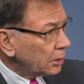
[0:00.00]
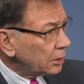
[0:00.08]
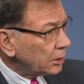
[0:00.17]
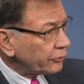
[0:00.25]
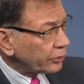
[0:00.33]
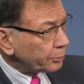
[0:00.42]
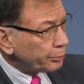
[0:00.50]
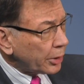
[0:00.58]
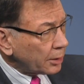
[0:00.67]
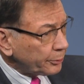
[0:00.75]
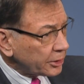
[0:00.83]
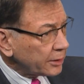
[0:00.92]
Is it
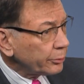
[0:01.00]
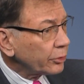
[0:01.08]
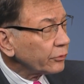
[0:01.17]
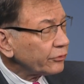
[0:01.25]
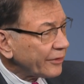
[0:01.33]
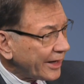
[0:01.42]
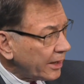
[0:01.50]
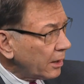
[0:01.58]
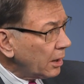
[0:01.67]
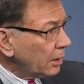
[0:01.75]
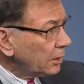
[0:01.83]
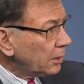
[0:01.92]
PARP inhibitors
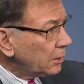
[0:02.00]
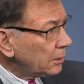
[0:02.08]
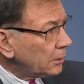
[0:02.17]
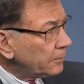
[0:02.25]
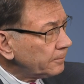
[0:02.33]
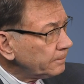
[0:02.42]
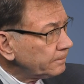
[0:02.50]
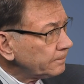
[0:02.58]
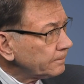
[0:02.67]
there? I, I think right